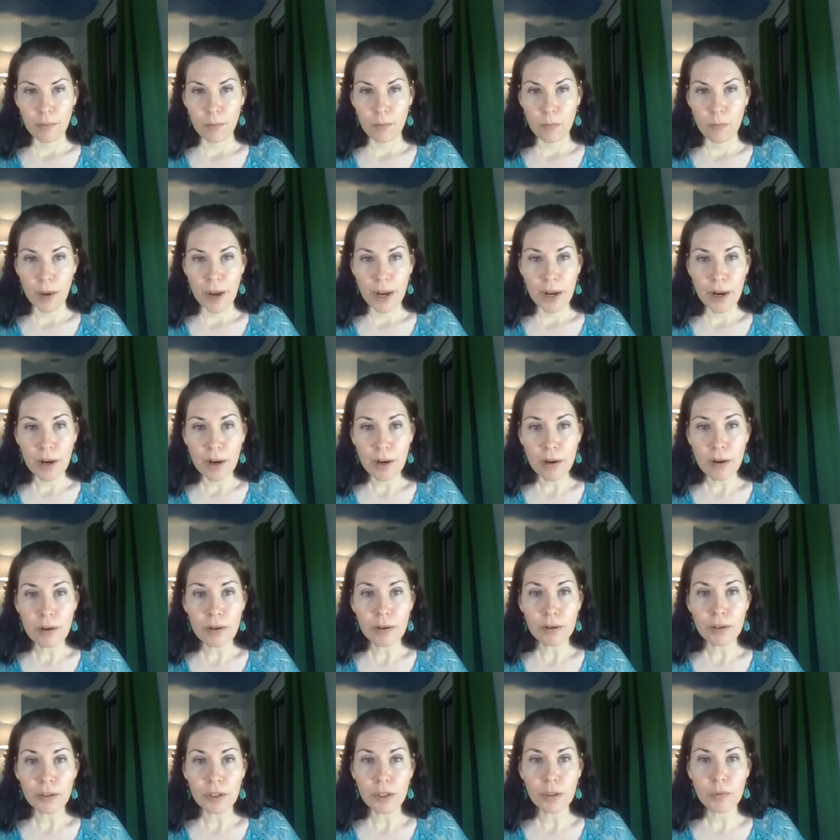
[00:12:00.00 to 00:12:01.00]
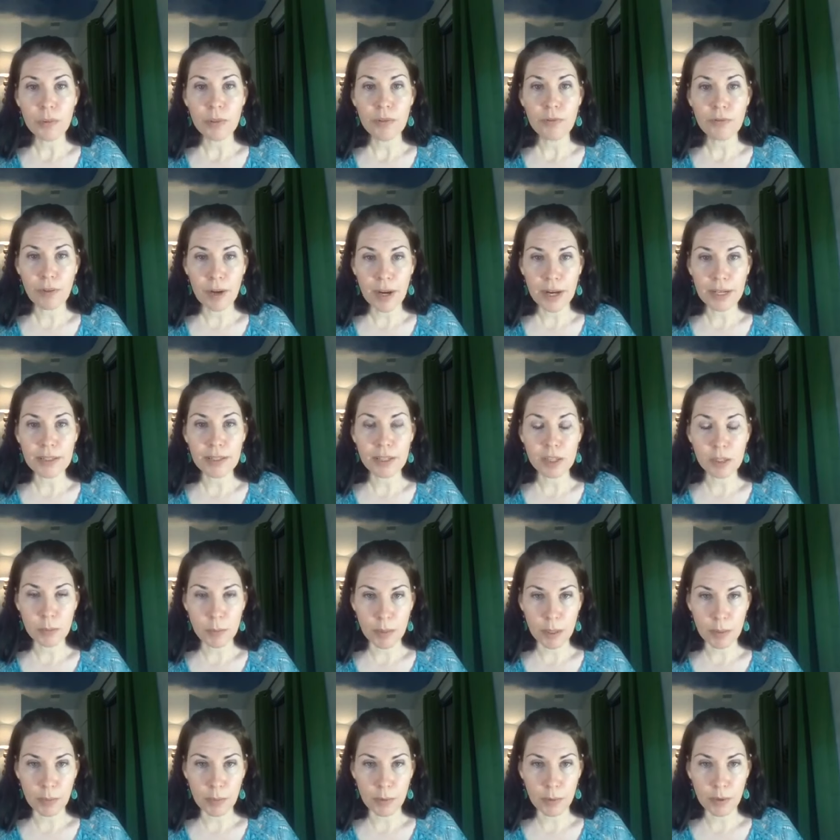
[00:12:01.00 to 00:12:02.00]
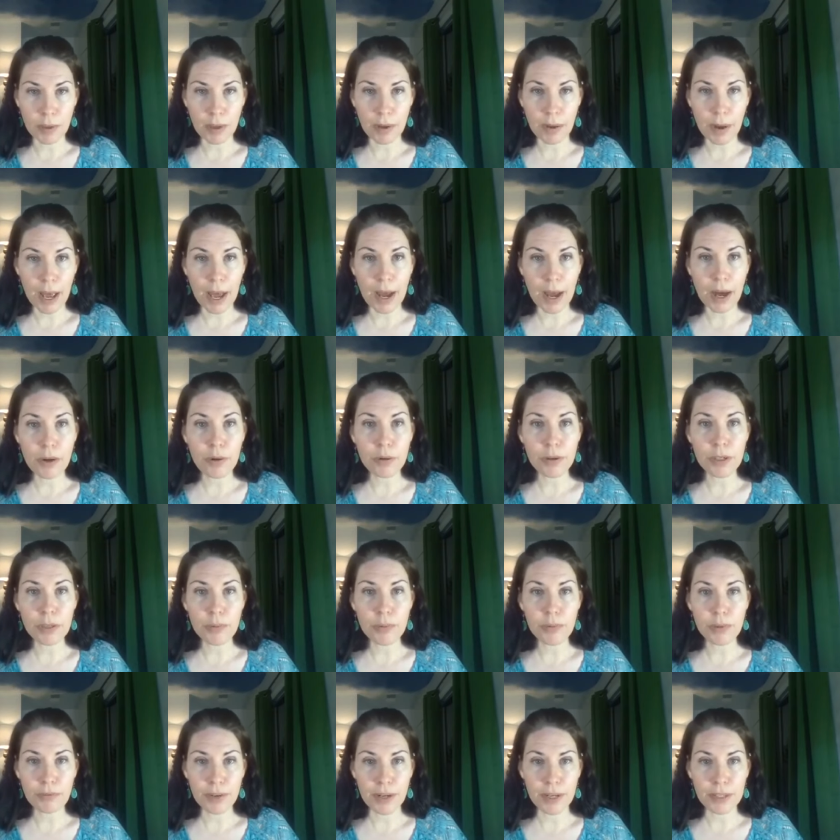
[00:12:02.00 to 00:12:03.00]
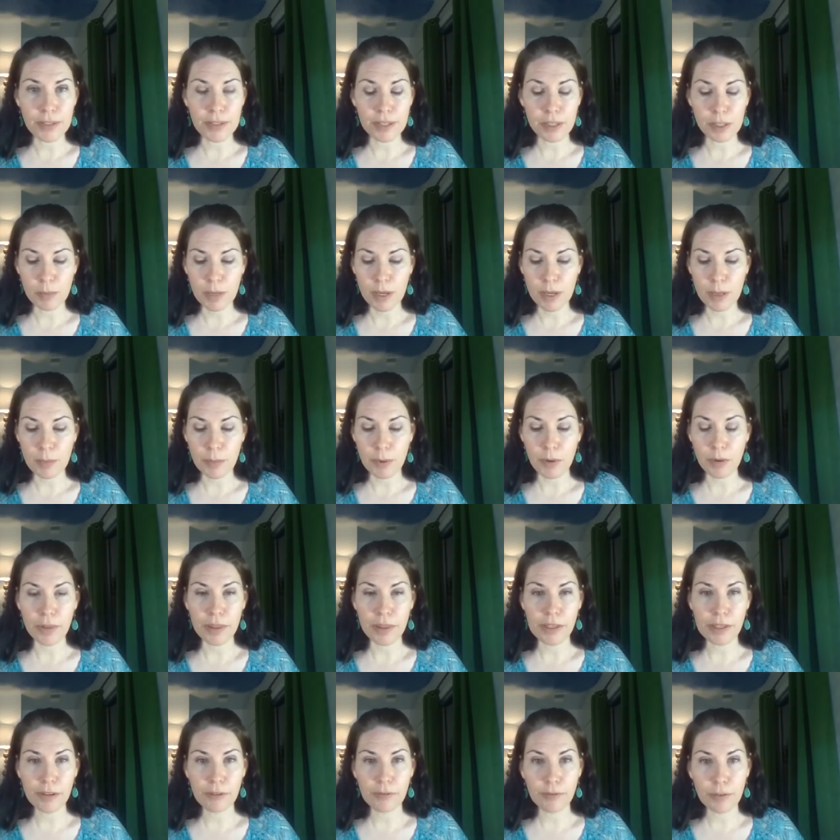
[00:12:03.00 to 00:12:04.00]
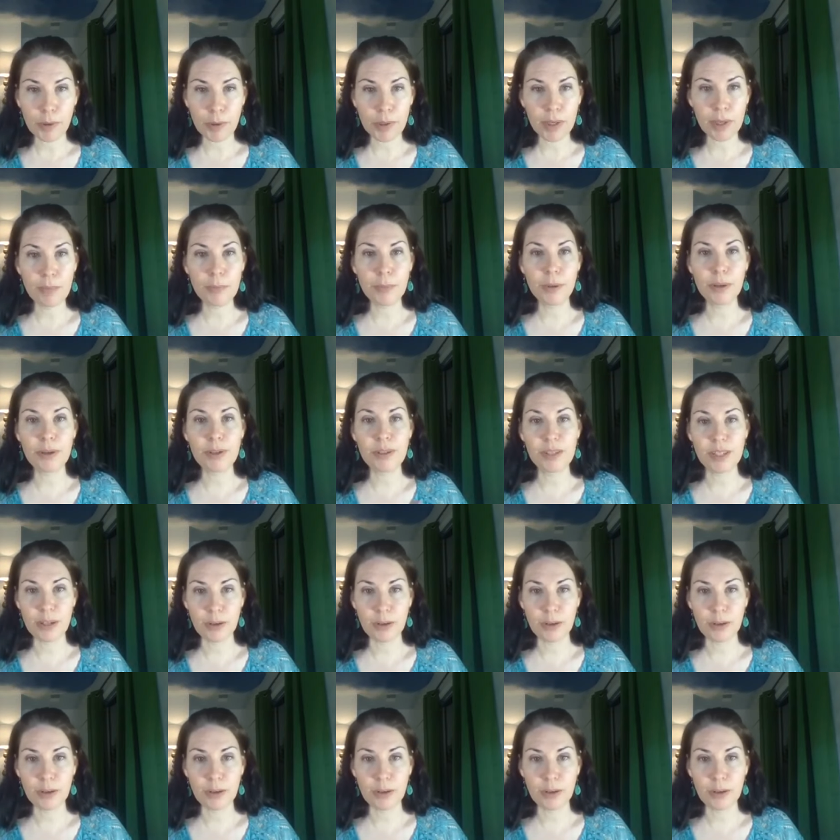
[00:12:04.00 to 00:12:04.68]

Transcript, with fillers: where you would find these people, how you would find these people, their phone numbers,